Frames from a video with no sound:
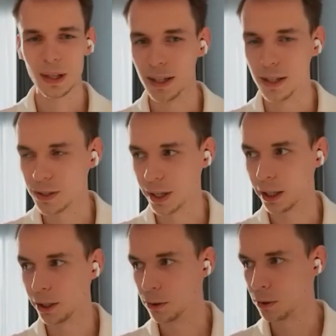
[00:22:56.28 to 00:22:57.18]
It's a
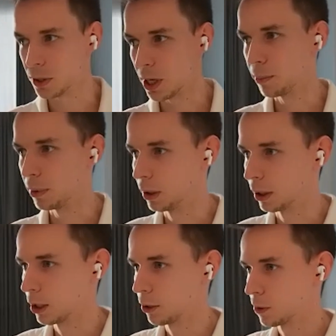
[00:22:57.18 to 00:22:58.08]
really good
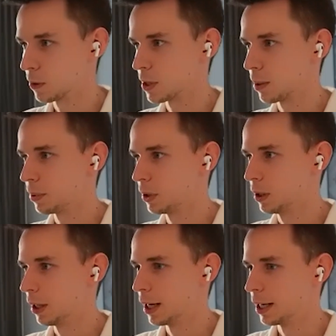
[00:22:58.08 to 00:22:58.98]

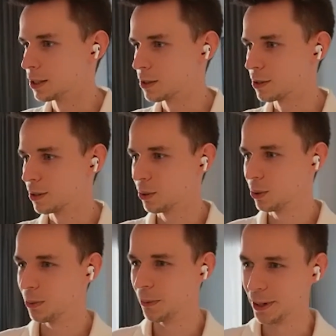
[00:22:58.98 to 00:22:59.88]
example, And
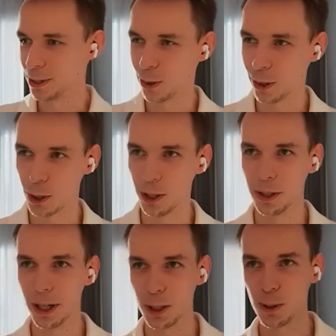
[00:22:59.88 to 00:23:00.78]
once you actually
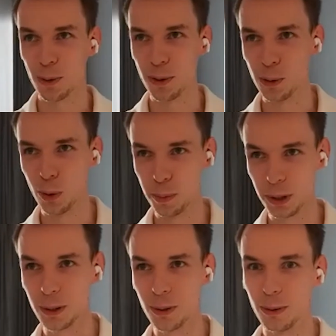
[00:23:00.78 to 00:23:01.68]
touched on the
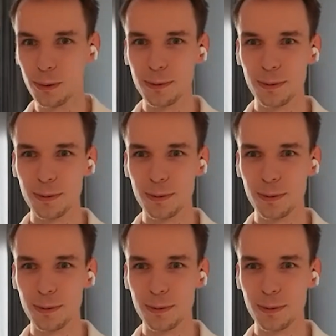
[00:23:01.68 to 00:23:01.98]
topic of